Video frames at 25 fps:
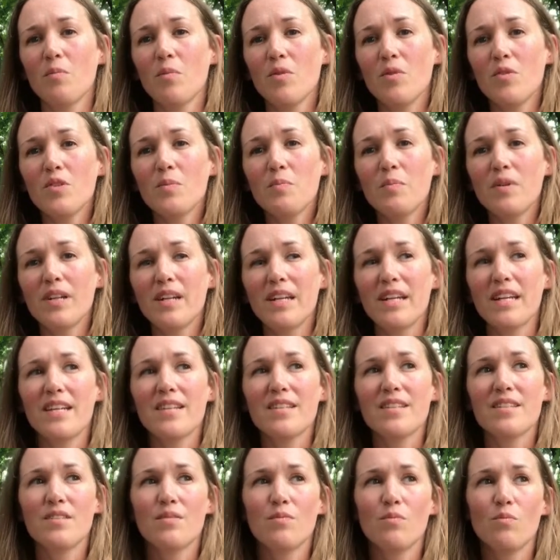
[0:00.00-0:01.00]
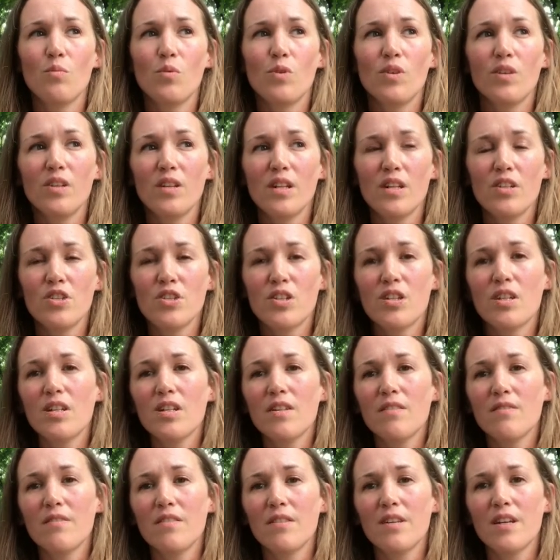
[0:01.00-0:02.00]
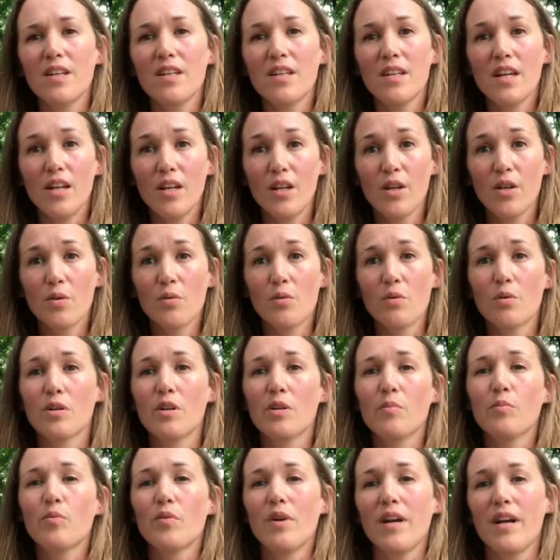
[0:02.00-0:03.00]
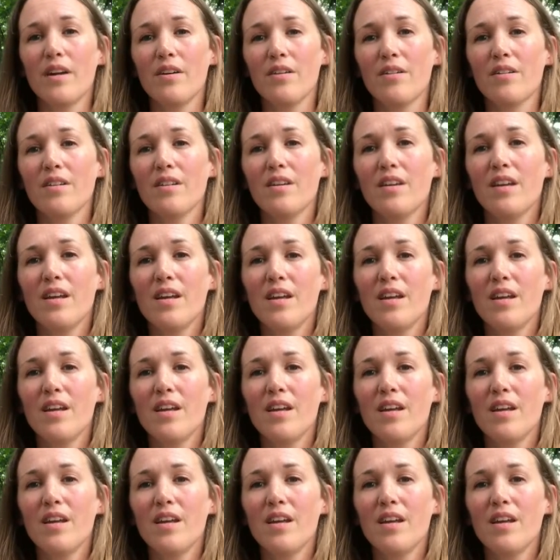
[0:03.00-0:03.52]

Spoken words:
Most plants will achieve a yellow or a brown.